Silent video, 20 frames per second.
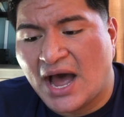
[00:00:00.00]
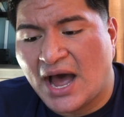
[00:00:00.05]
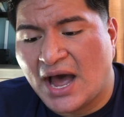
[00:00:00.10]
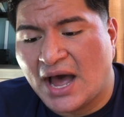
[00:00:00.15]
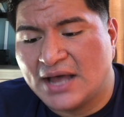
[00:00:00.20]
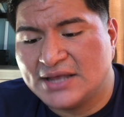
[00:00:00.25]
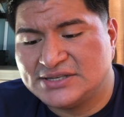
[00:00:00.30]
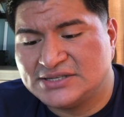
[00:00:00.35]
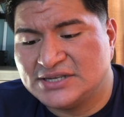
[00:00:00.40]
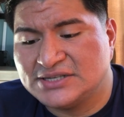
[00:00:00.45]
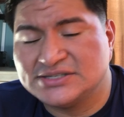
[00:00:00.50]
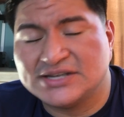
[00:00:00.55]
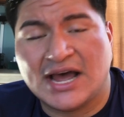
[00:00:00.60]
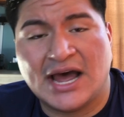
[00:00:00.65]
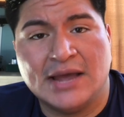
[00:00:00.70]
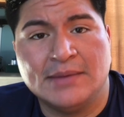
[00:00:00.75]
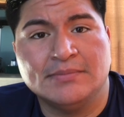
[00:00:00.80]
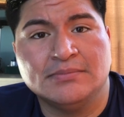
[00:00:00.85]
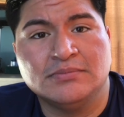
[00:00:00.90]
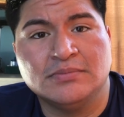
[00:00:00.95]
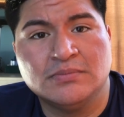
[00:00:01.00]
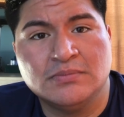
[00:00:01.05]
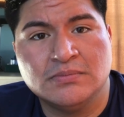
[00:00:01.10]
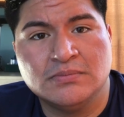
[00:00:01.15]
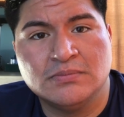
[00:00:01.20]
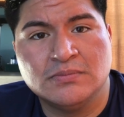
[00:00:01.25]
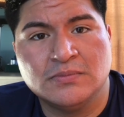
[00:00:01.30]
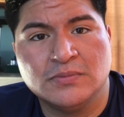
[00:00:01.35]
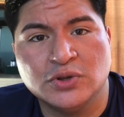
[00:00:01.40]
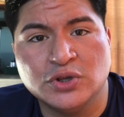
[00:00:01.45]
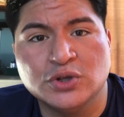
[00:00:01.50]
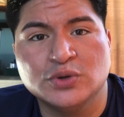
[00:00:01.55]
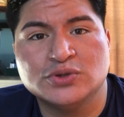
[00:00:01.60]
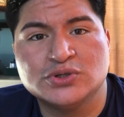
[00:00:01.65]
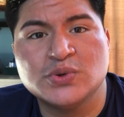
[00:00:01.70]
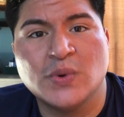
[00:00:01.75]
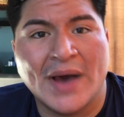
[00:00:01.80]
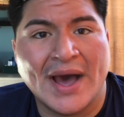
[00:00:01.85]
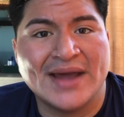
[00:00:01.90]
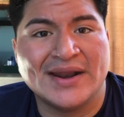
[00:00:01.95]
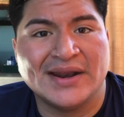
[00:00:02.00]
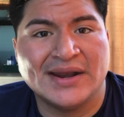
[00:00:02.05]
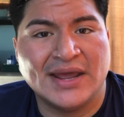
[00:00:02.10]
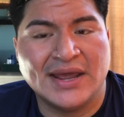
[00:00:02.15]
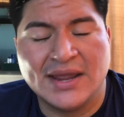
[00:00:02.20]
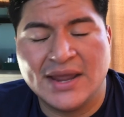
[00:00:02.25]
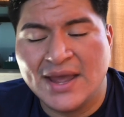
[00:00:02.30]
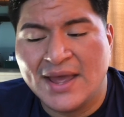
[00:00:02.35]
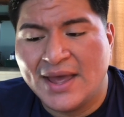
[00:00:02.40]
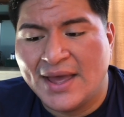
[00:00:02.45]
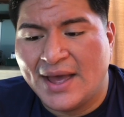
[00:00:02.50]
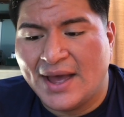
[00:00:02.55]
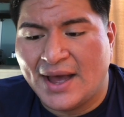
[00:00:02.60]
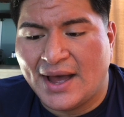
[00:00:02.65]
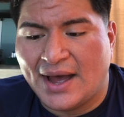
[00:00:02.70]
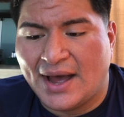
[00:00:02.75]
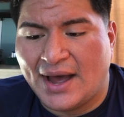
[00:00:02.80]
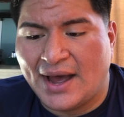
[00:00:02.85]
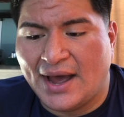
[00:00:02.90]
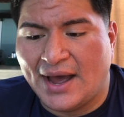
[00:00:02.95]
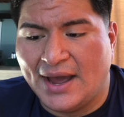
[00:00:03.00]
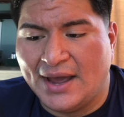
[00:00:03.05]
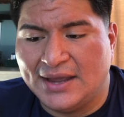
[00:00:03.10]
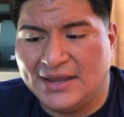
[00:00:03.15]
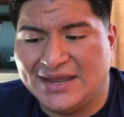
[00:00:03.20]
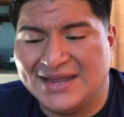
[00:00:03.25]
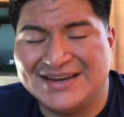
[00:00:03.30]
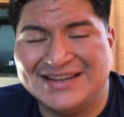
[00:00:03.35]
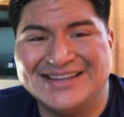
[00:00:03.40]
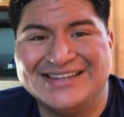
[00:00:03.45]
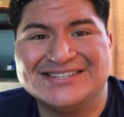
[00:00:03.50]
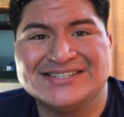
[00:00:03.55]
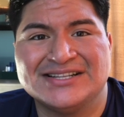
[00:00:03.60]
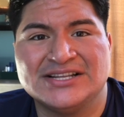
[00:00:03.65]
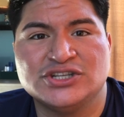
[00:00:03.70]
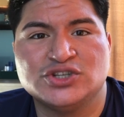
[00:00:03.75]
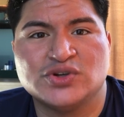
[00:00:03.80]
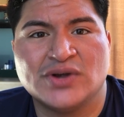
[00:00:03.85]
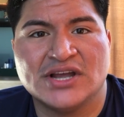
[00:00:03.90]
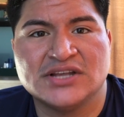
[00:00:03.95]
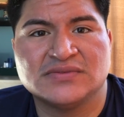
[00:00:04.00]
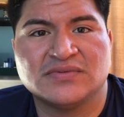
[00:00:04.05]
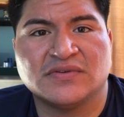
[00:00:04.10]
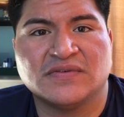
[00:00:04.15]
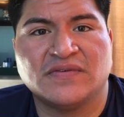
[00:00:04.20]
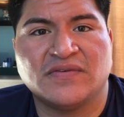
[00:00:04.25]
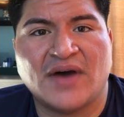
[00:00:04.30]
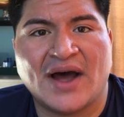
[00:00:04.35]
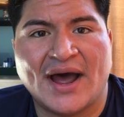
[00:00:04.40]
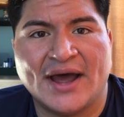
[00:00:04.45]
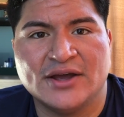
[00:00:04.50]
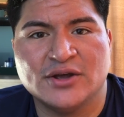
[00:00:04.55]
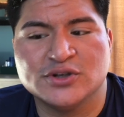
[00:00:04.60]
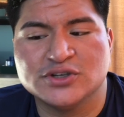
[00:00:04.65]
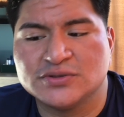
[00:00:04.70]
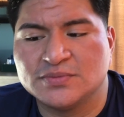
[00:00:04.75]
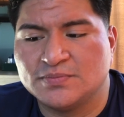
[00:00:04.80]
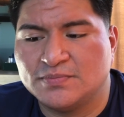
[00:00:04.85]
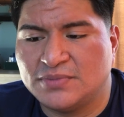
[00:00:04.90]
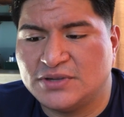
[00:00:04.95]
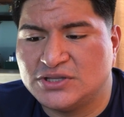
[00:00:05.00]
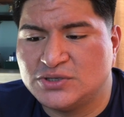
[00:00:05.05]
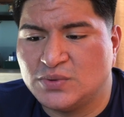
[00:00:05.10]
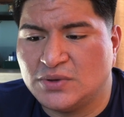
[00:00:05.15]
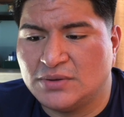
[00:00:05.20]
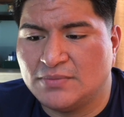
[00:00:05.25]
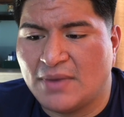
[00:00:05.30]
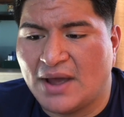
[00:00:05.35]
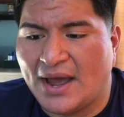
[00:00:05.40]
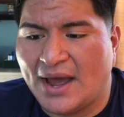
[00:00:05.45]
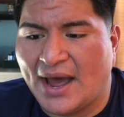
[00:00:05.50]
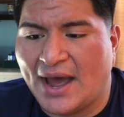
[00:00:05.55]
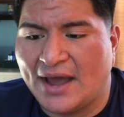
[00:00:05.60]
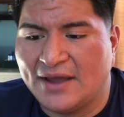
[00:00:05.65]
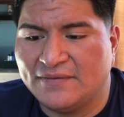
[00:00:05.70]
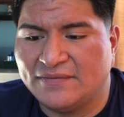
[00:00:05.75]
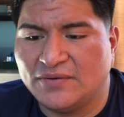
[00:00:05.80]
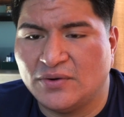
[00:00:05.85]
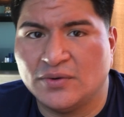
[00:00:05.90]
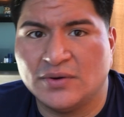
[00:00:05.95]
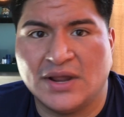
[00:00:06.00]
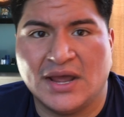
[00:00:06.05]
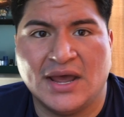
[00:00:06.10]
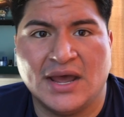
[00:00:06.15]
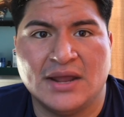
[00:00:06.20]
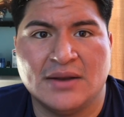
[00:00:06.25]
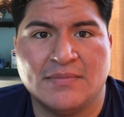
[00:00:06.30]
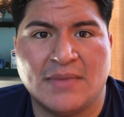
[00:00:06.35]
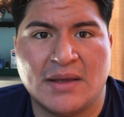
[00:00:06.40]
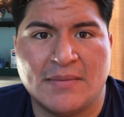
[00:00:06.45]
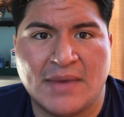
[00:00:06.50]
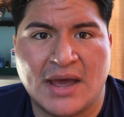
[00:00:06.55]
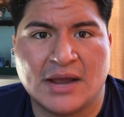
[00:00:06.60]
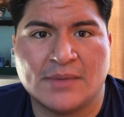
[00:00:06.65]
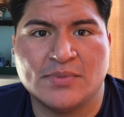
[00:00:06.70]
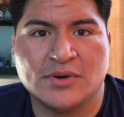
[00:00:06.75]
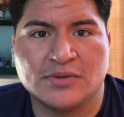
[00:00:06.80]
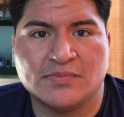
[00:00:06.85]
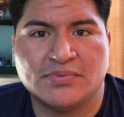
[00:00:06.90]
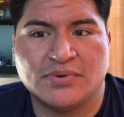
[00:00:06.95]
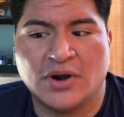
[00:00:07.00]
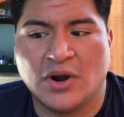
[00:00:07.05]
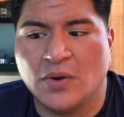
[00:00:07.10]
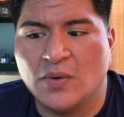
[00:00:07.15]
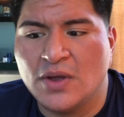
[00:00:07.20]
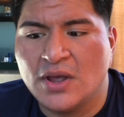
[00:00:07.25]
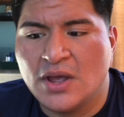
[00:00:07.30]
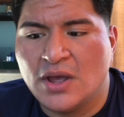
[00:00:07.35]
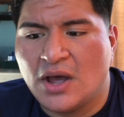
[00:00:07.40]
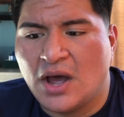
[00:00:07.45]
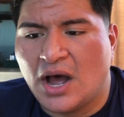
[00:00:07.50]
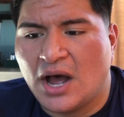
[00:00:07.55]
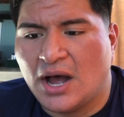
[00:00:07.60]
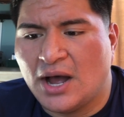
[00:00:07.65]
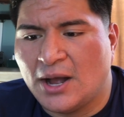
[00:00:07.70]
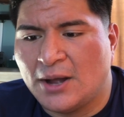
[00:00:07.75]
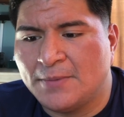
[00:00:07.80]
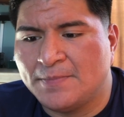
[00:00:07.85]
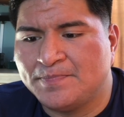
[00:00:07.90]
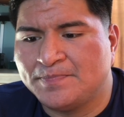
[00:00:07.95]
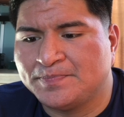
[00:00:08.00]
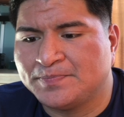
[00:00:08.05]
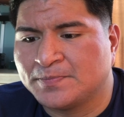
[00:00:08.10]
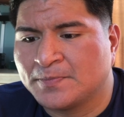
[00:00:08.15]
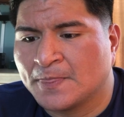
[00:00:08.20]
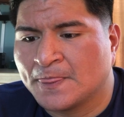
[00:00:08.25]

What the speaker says: since I'm new to editing, I can easily transfer files between my iPhone and my MacBook Pro. Um,